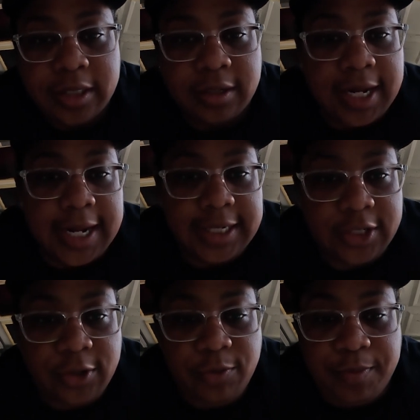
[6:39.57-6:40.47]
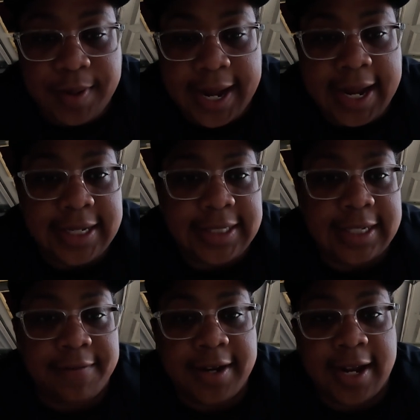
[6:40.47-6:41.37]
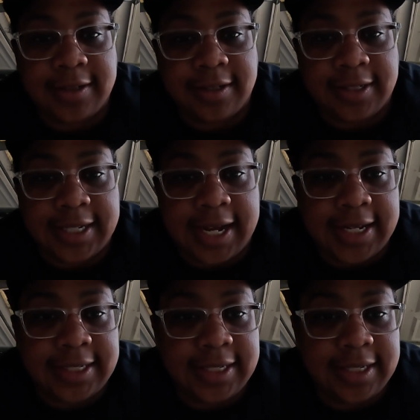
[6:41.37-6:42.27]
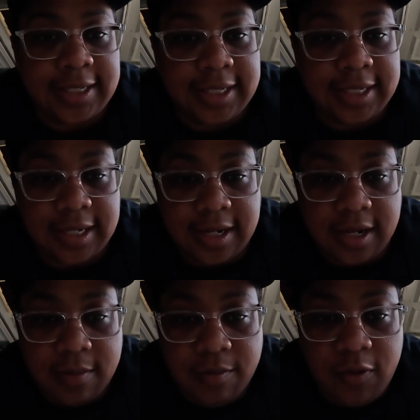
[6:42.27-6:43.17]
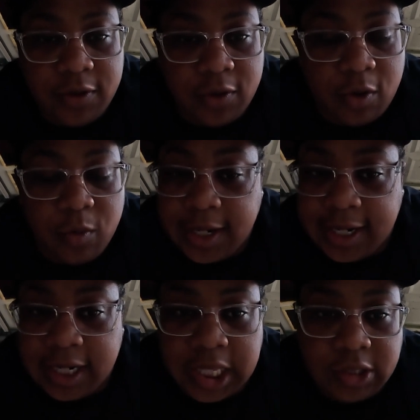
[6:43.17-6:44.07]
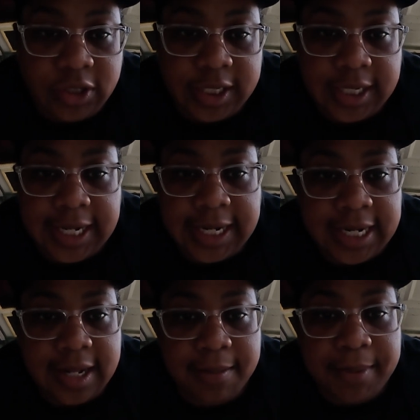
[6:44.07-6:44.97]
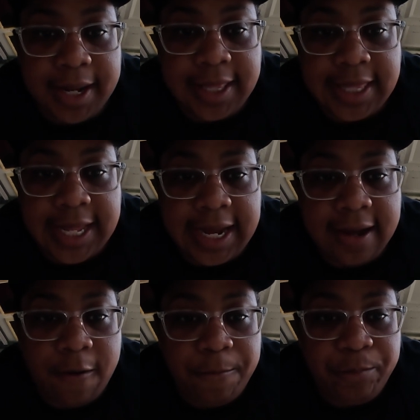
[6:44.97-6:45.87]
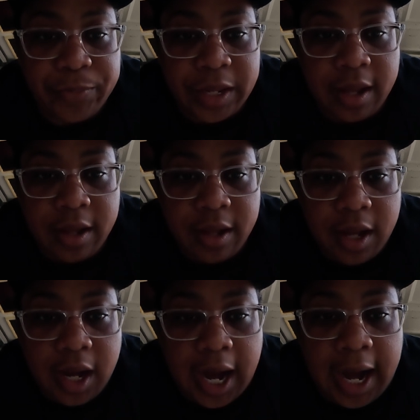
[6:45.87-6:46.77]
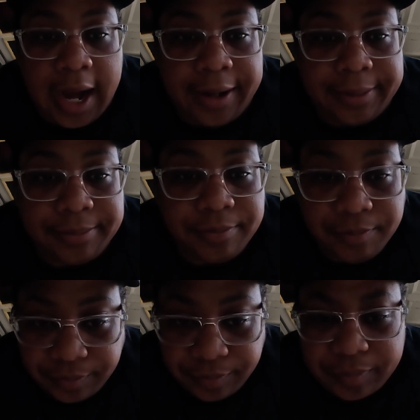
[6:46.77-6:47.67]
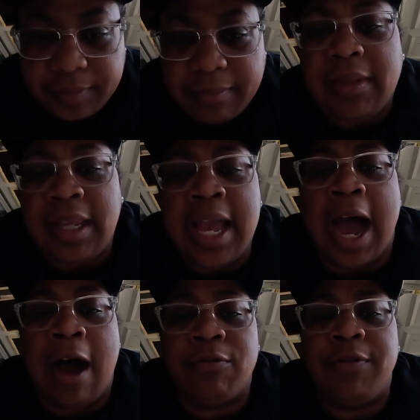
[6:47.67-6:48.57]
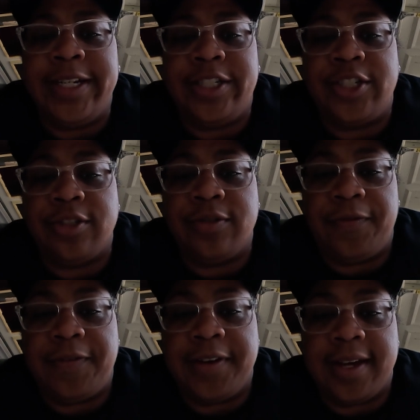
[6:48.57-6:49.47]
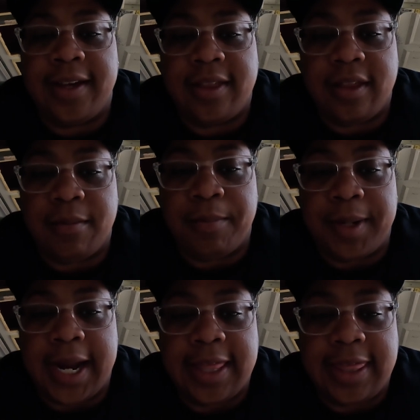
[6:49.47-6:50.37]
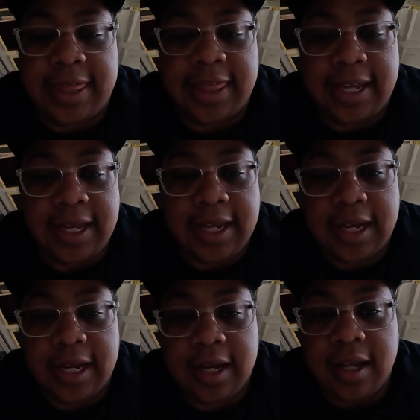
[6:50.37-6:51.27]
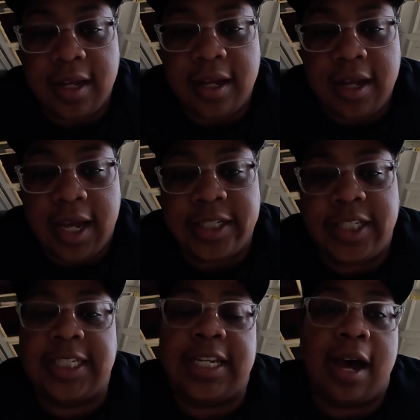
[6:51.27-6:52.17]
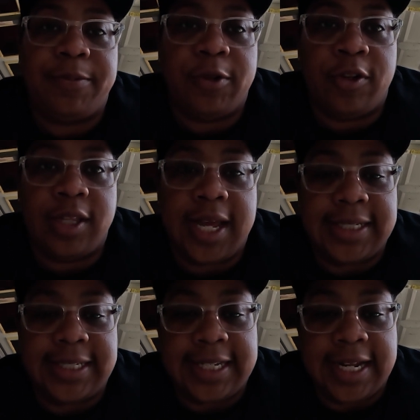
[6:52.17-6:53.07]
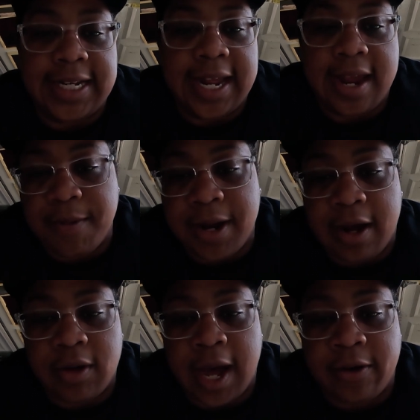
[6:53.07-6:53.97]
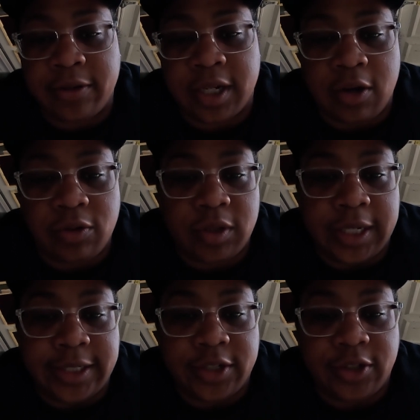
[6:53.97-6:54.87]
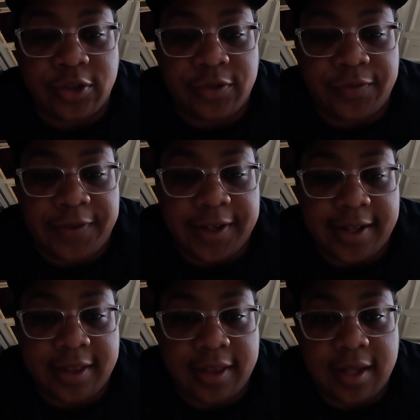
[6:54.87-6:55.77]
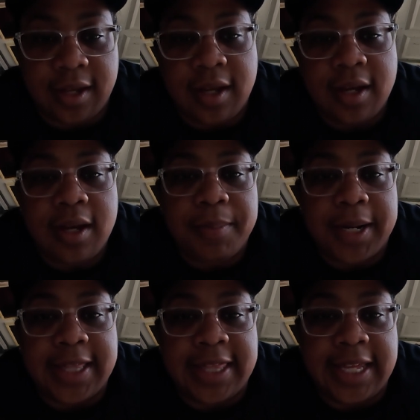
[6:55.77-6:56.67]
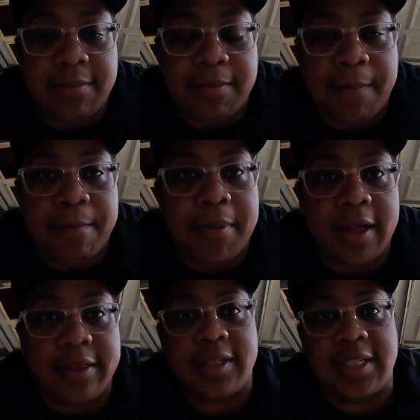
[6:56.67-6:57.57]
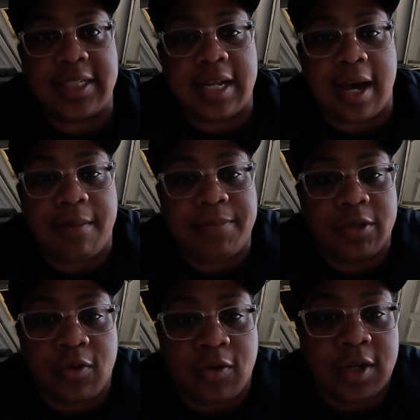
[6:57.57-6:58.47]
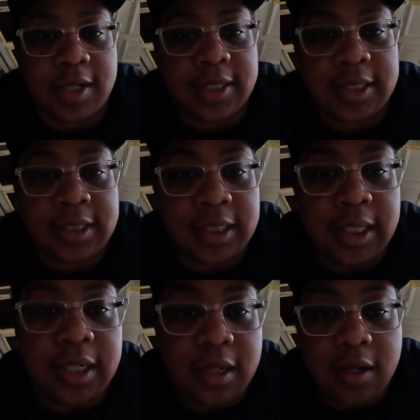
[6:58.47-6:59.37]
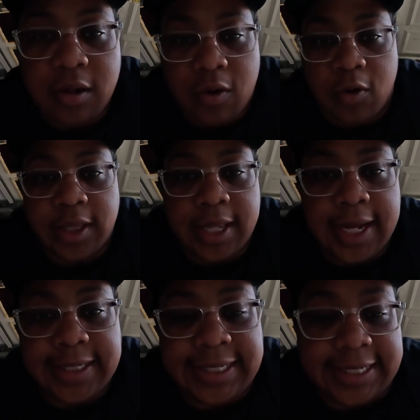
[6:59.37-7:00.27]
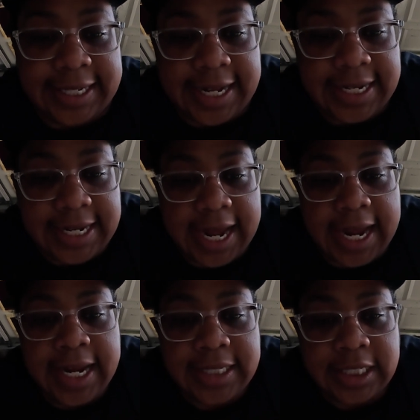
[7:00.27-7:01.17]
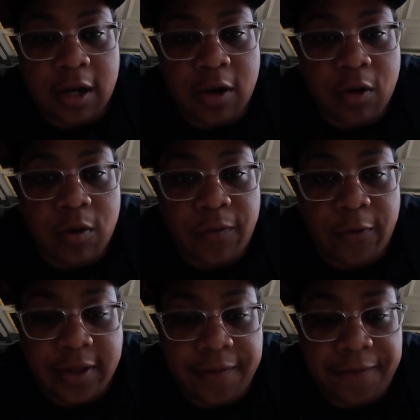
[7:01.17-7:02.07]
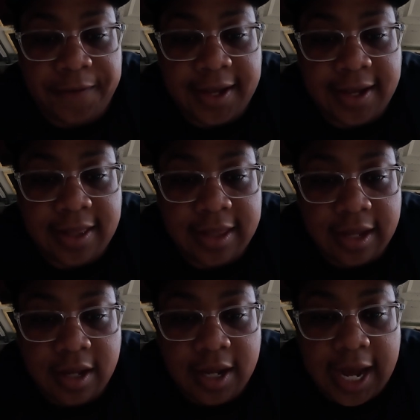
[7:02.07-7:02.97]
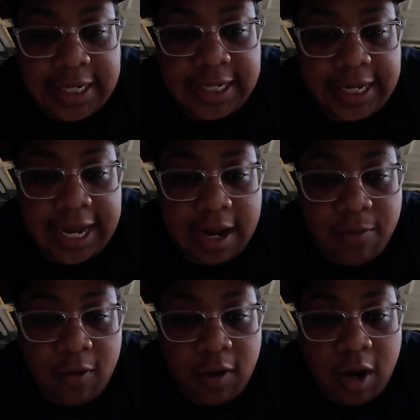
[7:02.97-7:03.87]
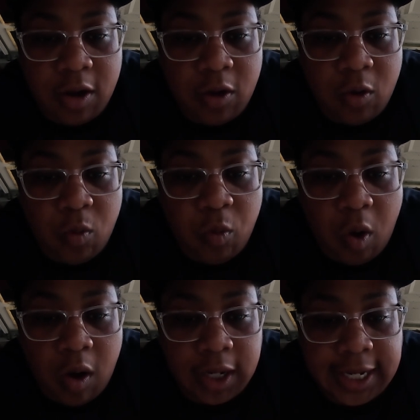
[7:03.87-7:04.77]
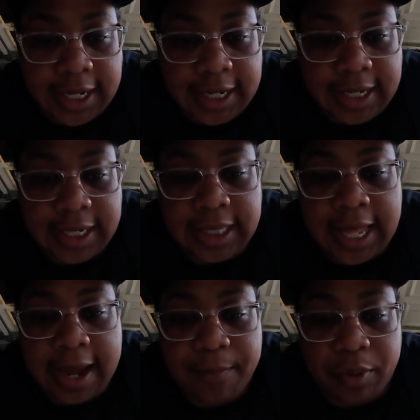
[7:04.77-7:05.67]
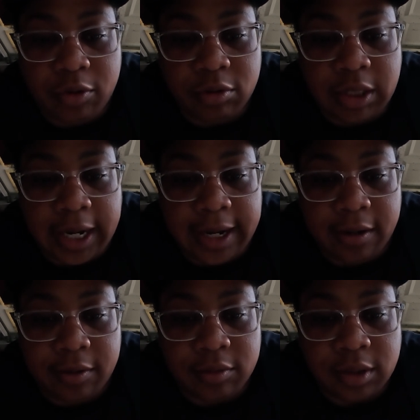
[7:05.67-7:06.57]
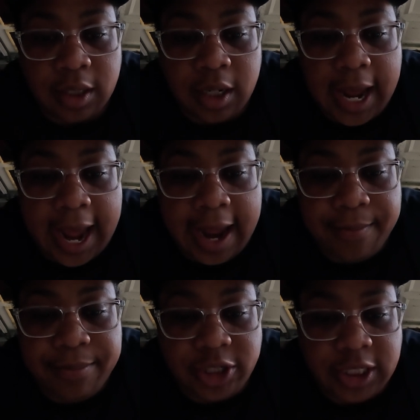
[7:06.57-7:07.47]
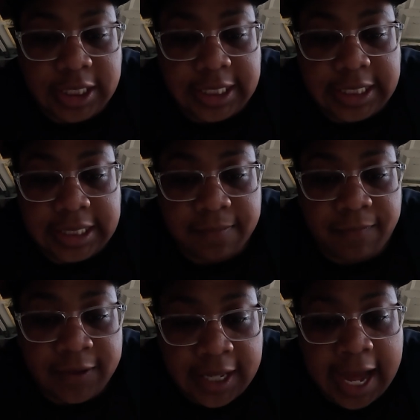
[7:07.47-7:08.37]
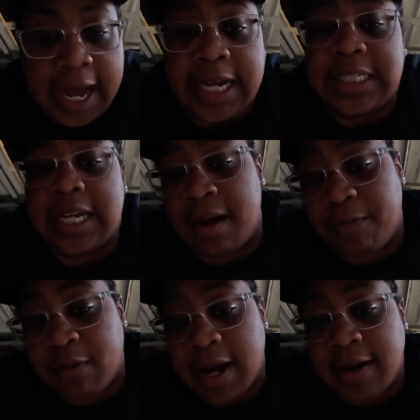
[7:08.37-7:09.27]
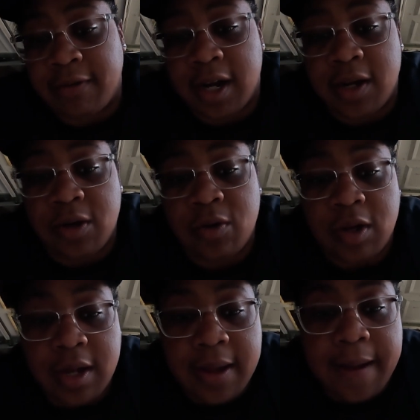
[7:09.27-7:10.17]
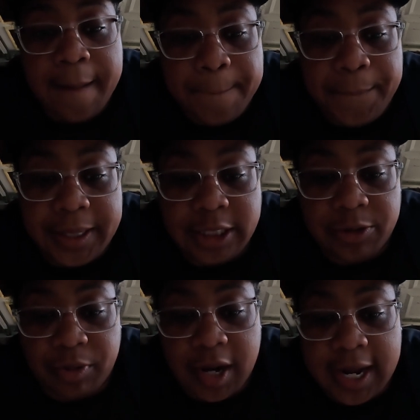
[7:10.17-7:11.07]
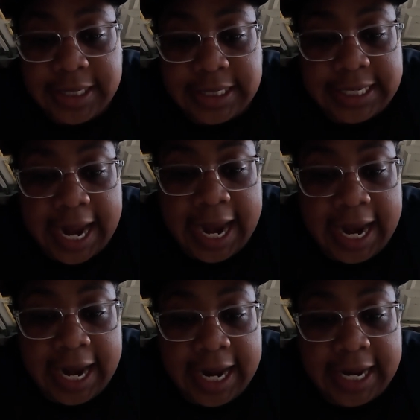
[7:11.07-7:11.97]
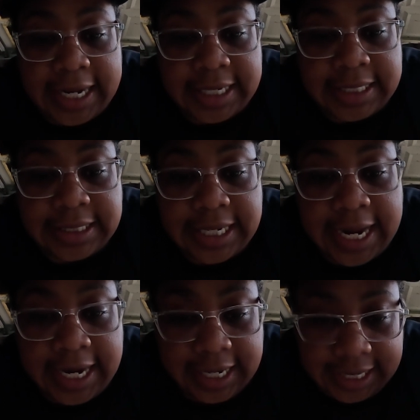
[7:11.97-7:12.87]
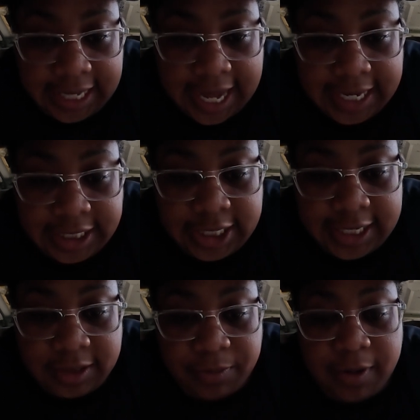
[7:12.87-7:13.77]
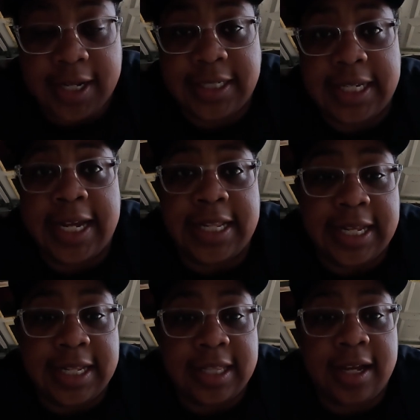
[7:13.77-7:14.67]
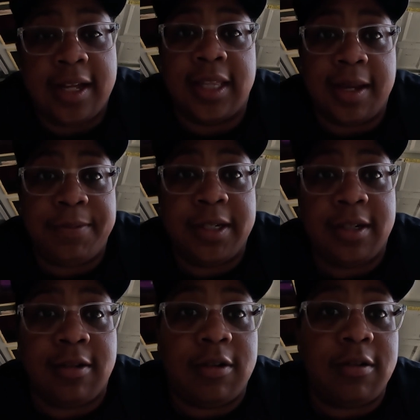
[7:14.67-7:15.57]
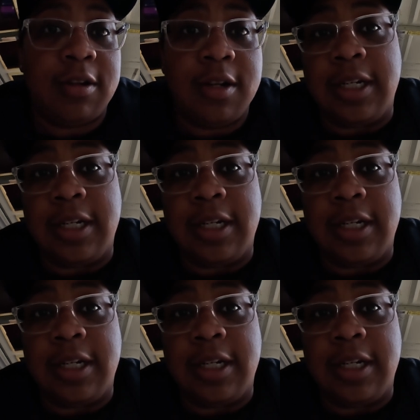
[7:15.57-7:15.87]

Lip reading: So not too bad, 7 exercises. Moving on, we're getting closer to the end of the month now. I'll read June 5th, but I think it stopped on that Sunday, but I'll go into June 5th, but I think my month stopped on that Sunday. So the 5th, I did cable row, walking, lat pull down, ab machine, some flies, upright row, bench press, and incline chest press, and then the elliptical.